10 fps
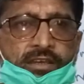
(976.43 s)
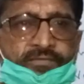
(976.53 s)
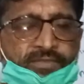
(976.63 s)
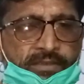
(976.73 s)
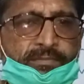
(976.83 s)

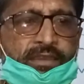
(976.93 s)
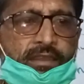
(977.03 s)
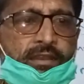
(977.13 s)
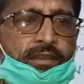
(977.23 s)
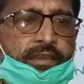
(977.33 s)

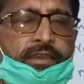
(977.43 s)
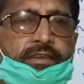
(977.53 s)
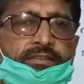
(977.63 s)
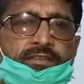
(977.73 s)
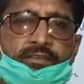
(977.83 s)
female,
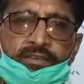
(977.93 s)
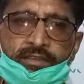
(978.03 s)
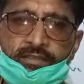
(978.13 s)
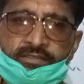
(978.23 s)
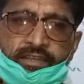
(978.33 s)
and
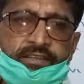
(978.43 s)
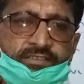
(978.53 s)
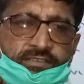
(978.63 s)
that